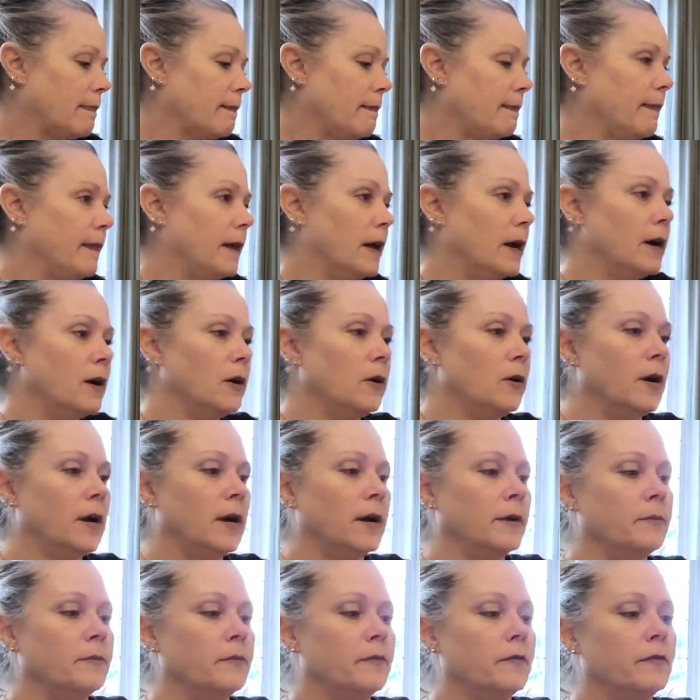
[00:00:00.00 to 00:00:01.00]
Now,
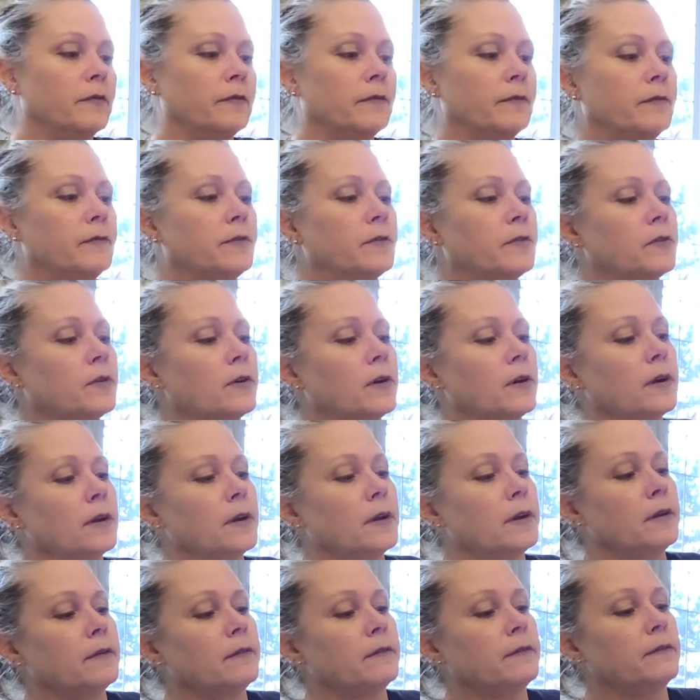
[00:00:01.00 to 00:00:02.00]
I'm
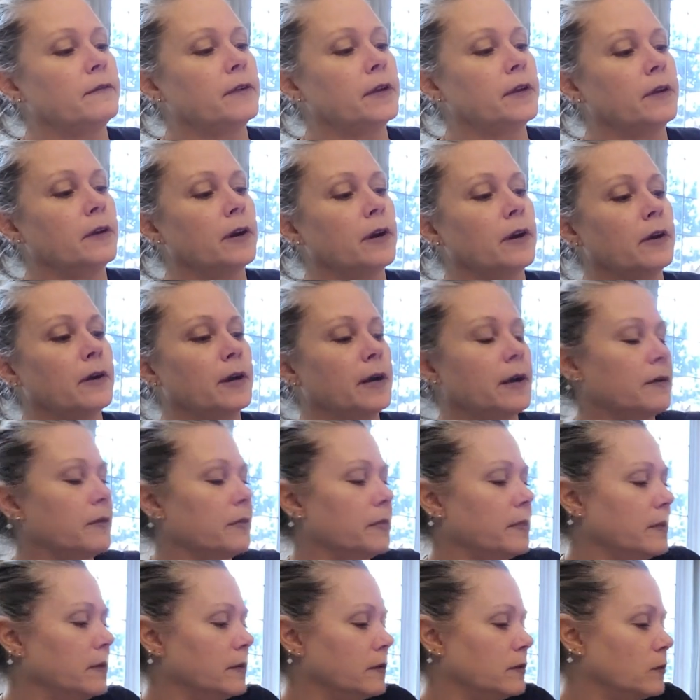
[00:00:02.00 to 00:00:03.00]
trying to figure out how
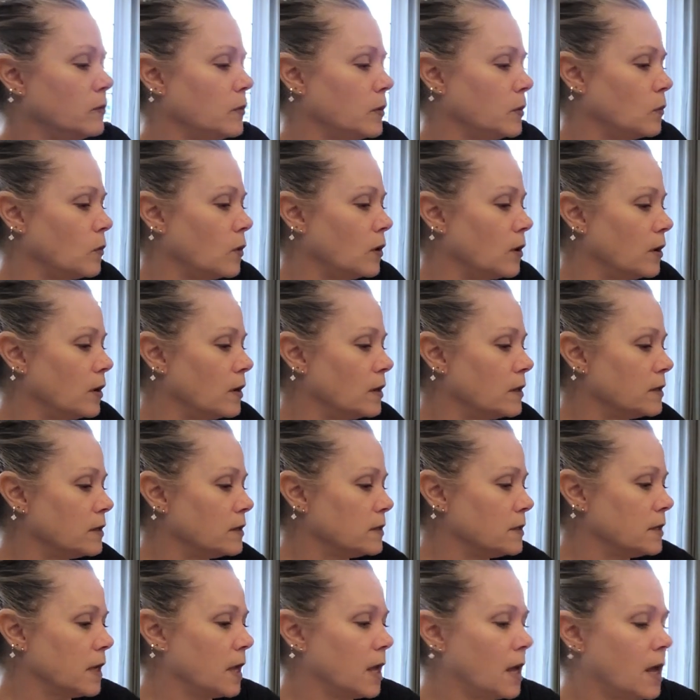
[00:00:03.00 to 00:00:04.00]
this one works.
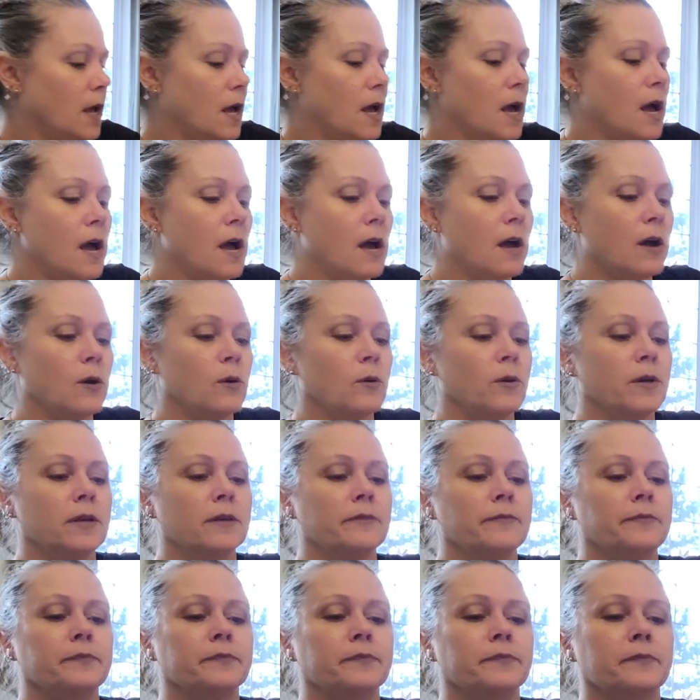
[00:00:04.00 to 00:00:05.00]
Oh,
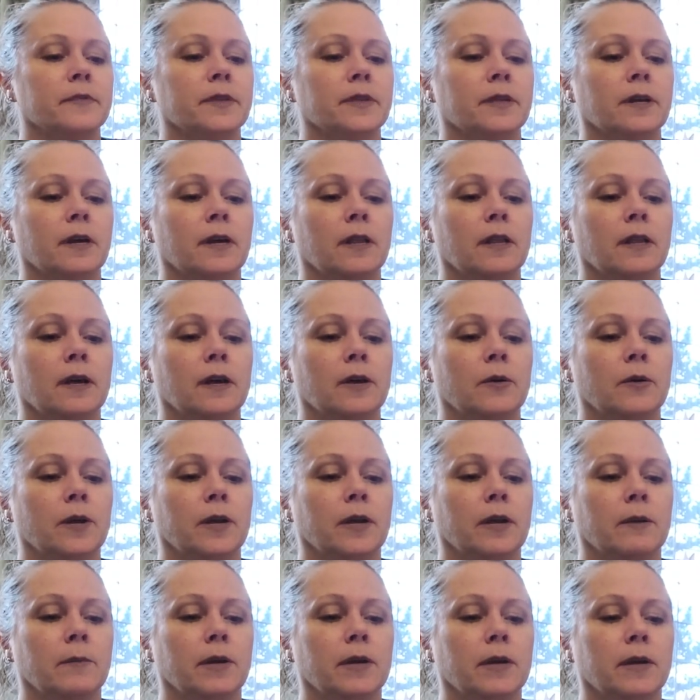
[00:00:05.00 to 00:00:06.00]
hello,
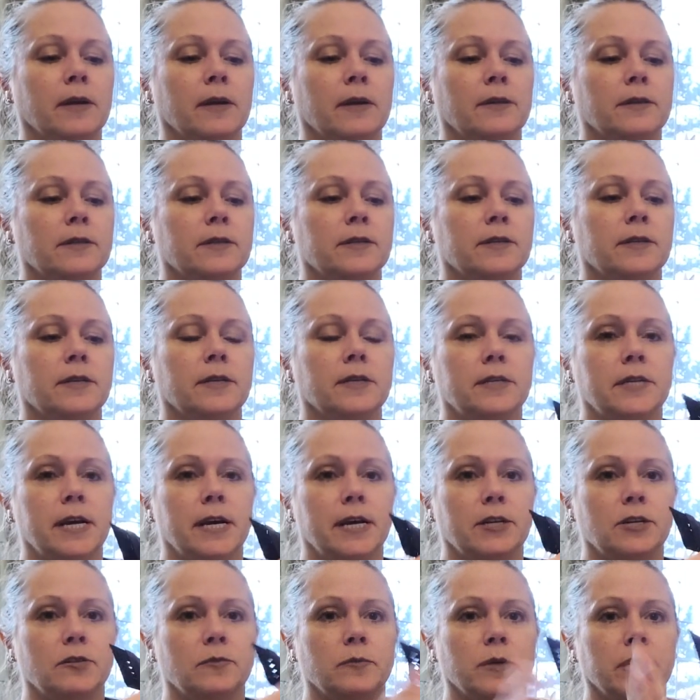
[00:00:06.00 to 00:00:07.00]
Kimmy. It's an
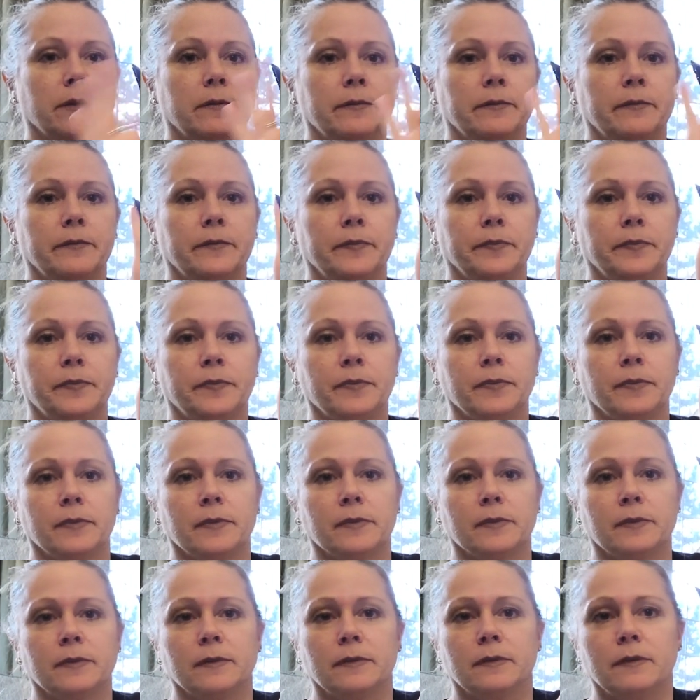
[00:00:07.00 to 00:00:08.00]
attachment.
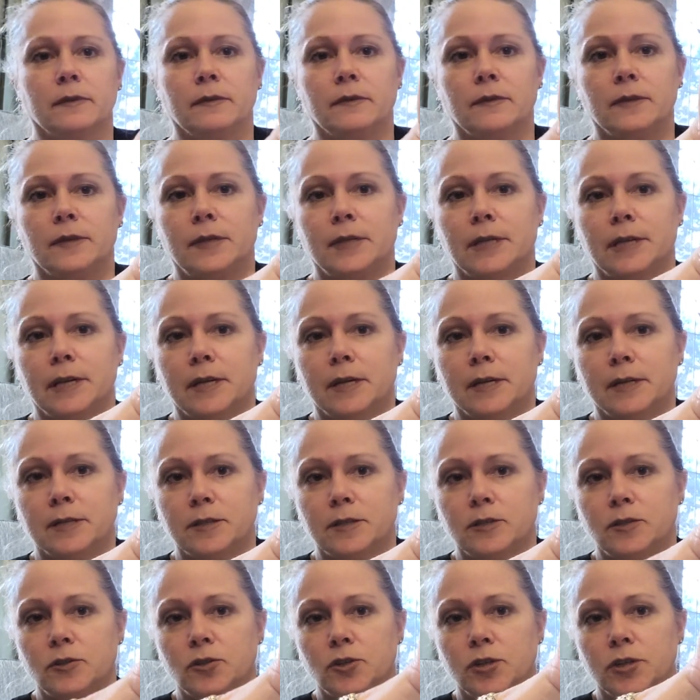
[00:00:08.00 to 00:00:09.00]

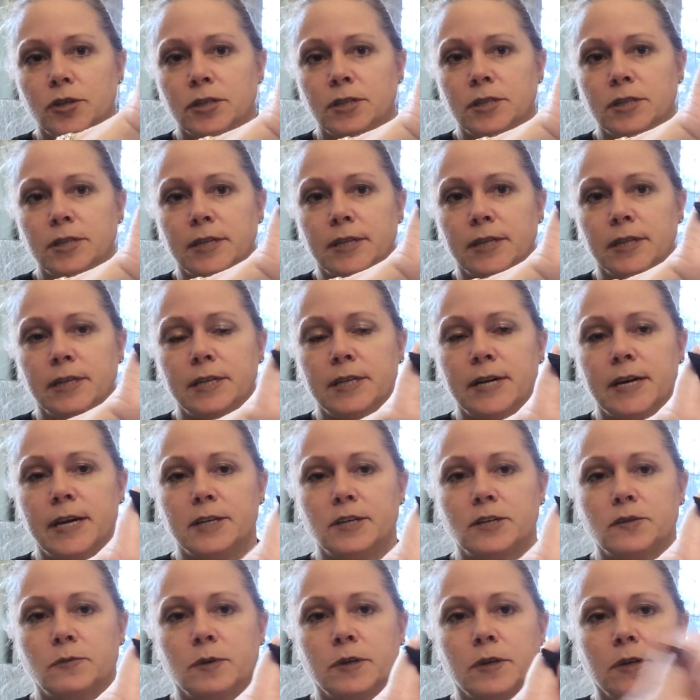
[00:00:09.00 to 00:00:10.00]
It's just an
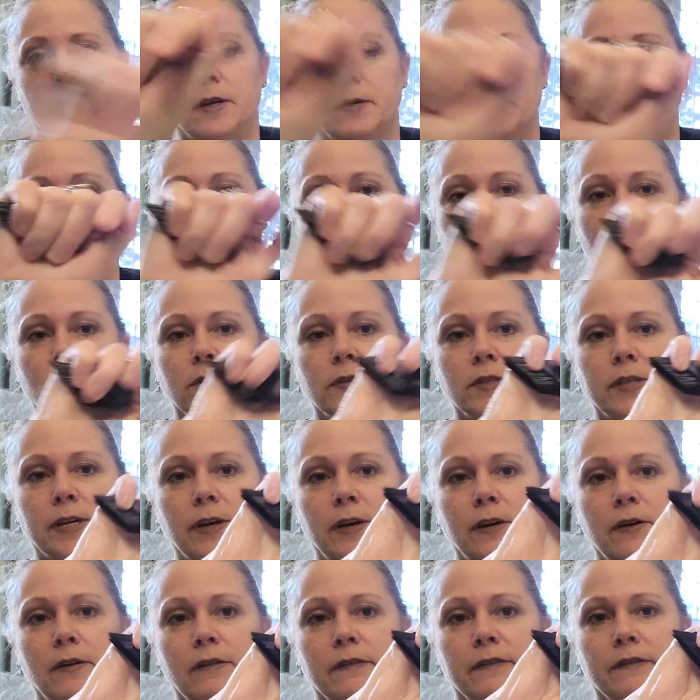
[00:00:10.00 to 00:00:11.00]
attachment. It pulls
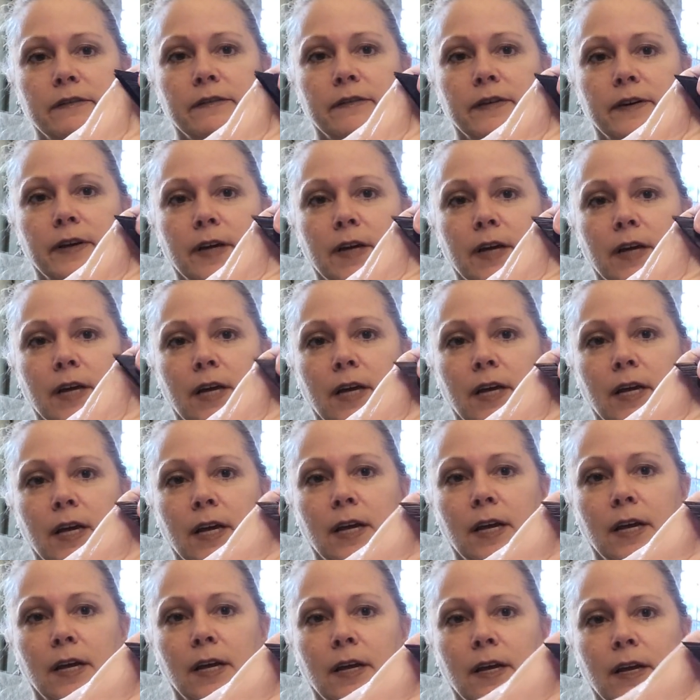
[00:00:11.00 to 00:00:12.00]
off
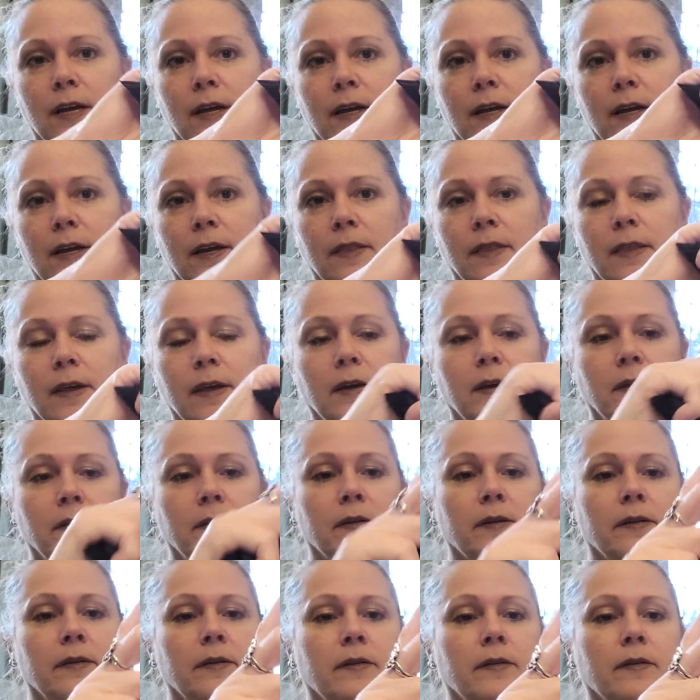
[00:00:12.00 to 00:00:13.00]
and then